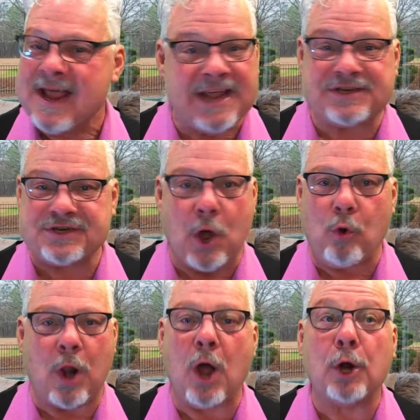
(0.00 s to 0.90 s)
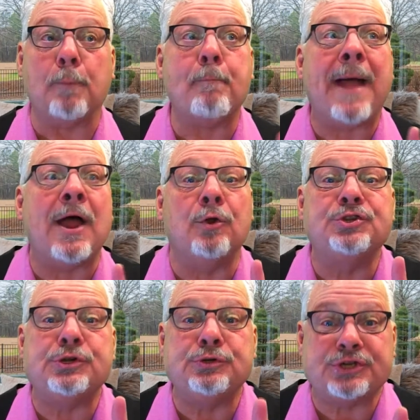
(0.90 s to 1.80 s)
He's no longer
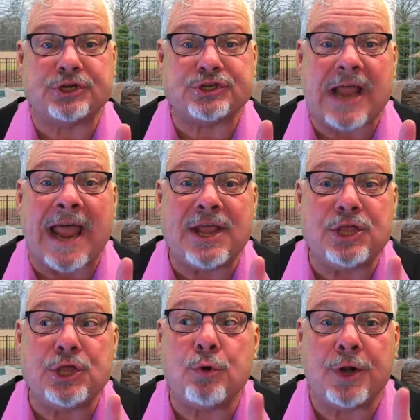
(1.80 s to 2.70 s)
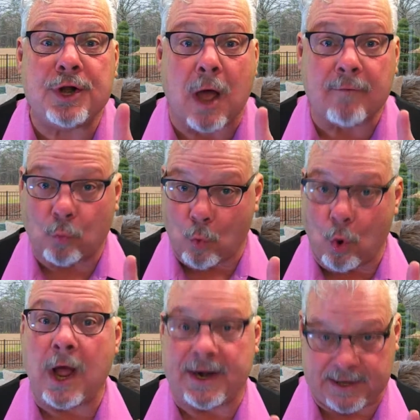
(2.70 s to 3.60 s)
bound to just a unit of
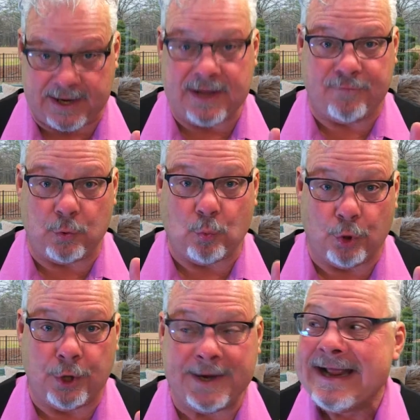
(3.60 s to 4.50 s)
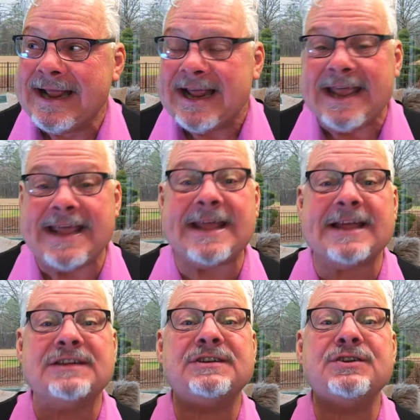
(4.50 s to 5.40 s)
one, if you would. He
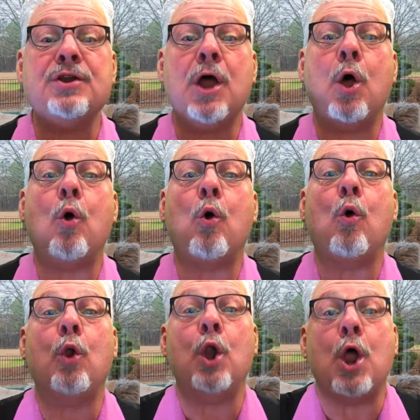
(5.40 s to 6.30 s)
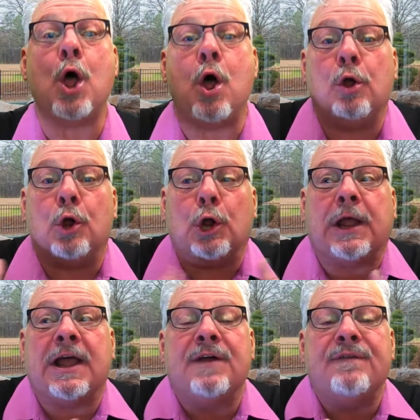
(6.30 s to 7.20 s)
is no longer
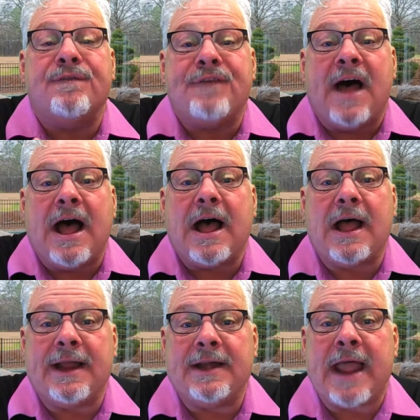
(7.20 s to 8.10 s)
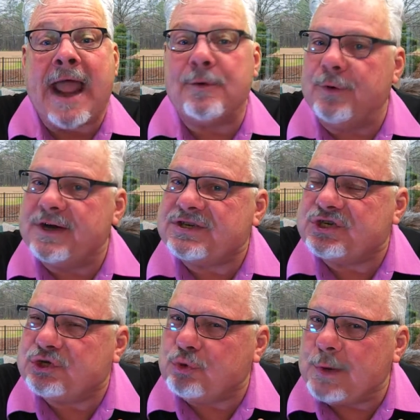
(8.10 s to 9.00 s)
confined and
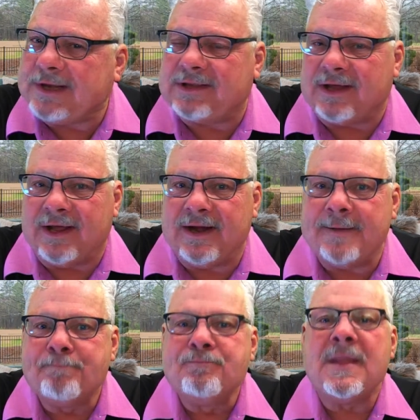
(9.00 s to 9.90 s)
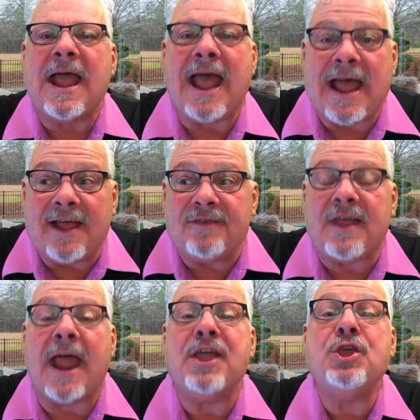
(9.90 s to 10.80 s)
restricted as
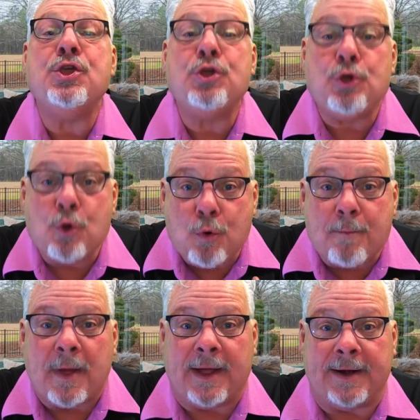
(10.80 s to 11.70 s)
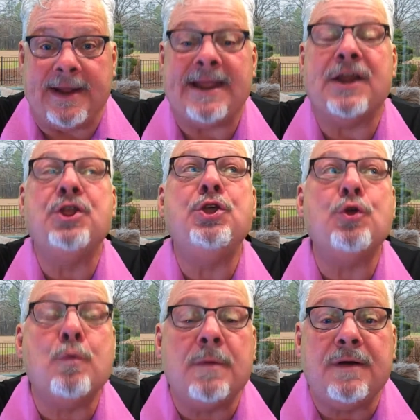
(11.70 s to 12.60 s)
a human in
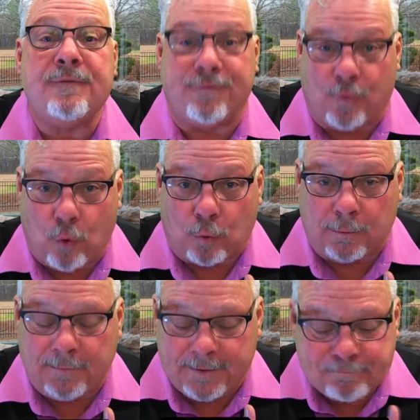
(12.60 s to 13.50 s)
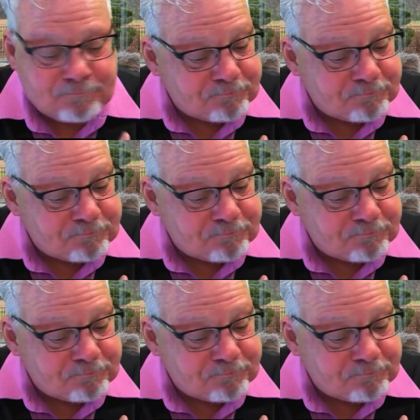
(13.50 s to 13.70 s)
human form.